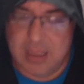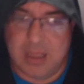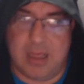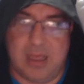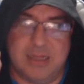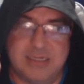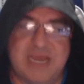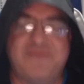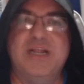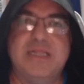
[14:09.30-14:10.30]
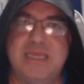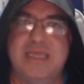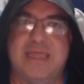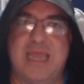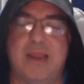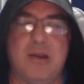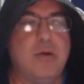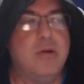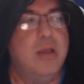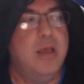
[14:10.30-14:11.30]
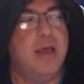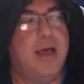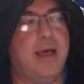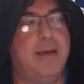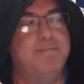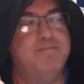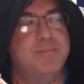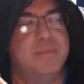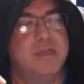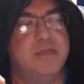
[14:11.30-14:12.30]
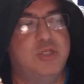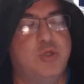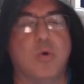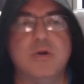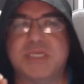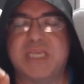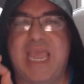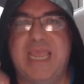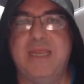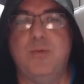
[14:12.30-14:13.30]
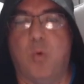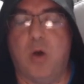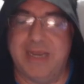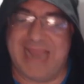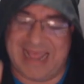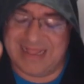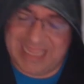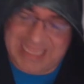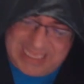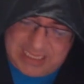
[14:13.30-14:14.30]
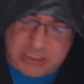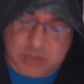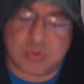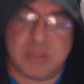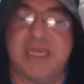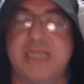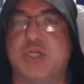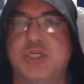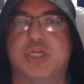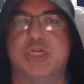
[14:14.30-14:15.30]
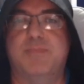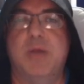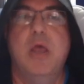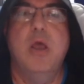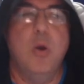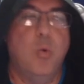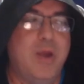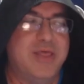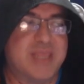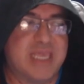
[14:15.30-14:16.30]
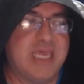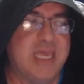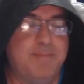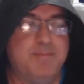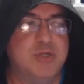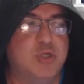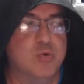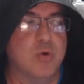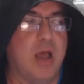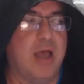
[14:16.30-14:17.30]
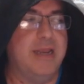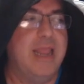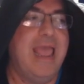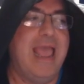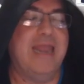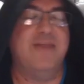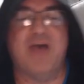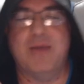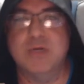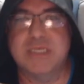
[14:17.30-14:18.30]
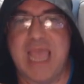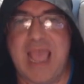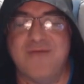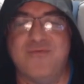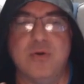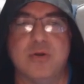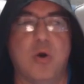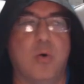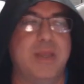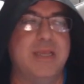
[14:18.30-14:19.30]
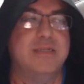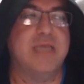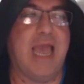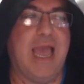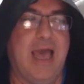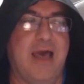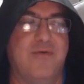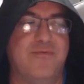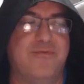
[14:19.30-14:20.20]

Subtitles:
definitely there. Dorsk 81 and his relationship with Kip Duran. And if I was ever going to have